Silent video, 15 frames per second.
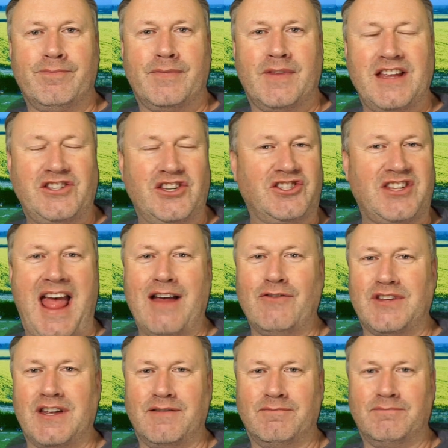It's
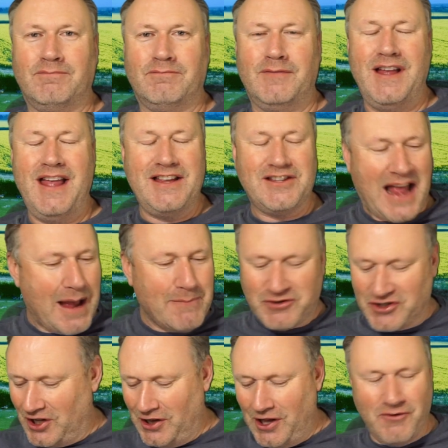astounding. It's
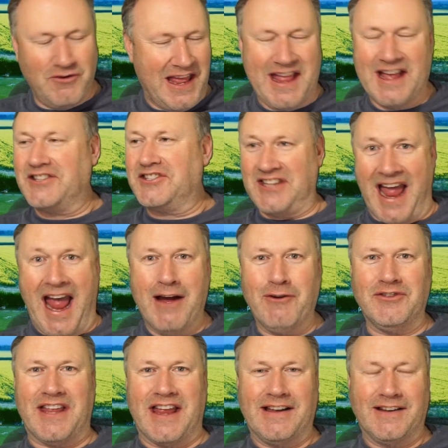absolutely
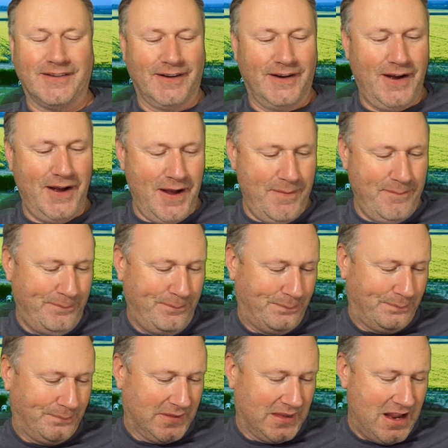astounding.
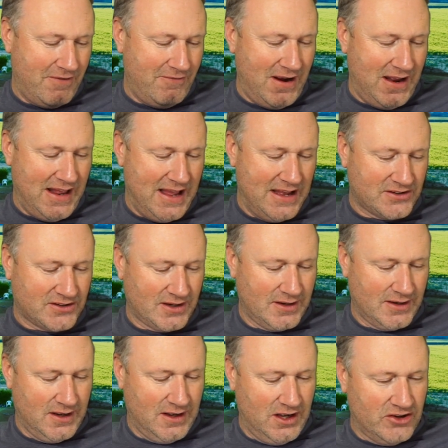It really is.
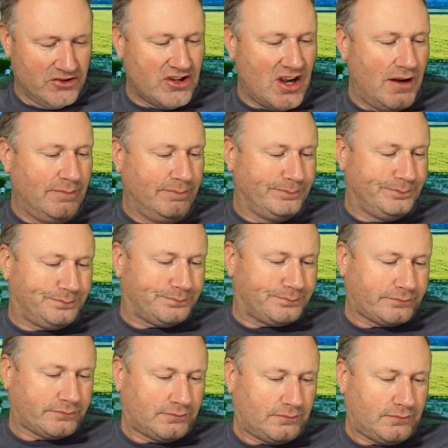So,
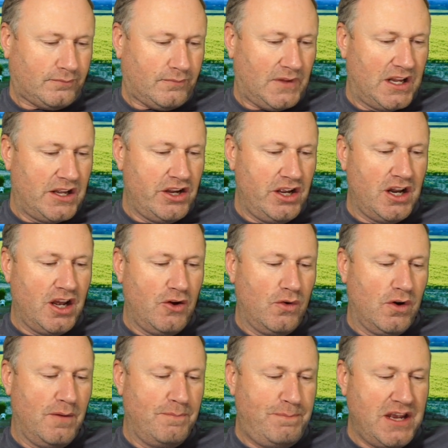you know,
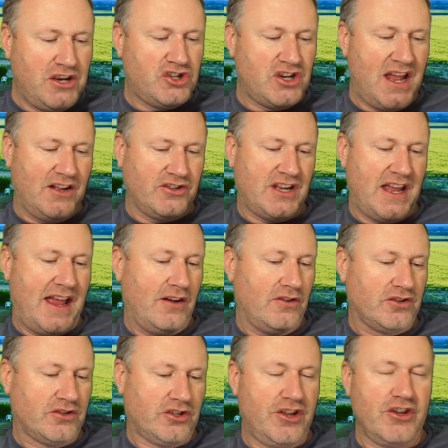big shout
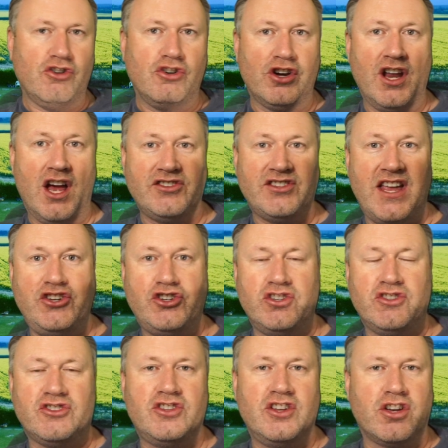out to the
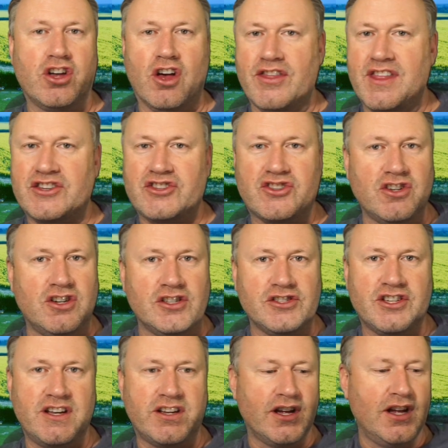organisations that got this
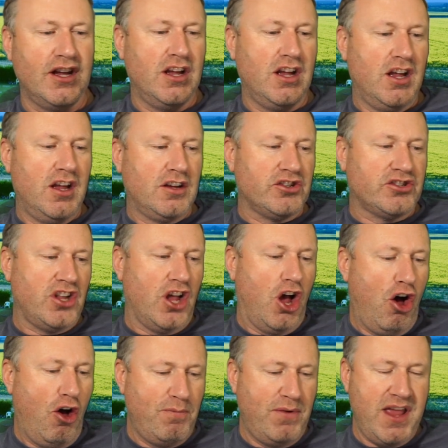sorted, because the
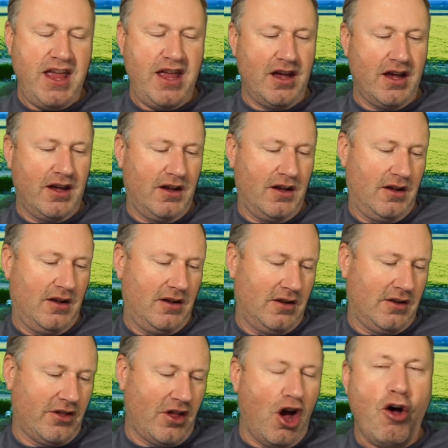
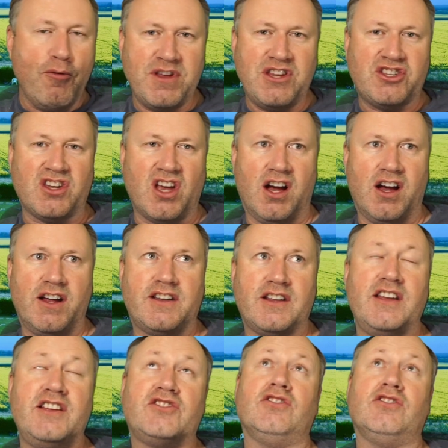hobby side is